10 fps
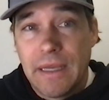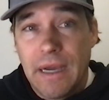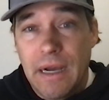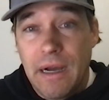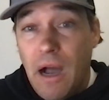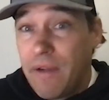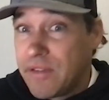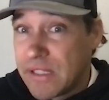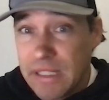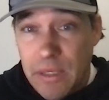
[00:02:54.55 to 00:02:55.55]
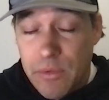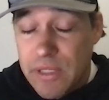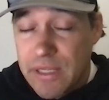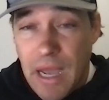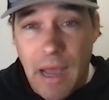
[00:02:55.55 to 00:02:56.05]
Obviously, he was
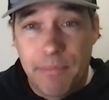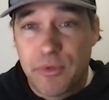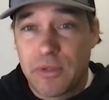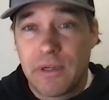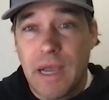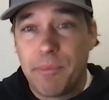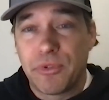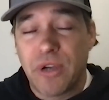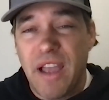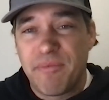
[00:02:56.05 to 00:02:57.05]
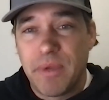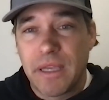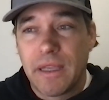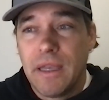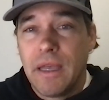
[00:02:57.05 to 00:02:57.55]
a top couple draft
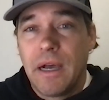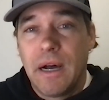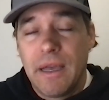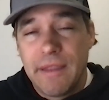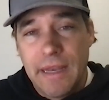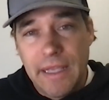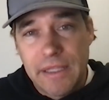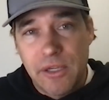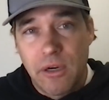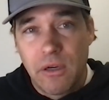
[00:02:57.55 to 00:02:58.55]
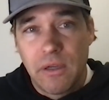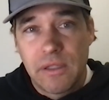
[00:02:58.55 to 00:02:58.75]
pick, and then he gets hurt.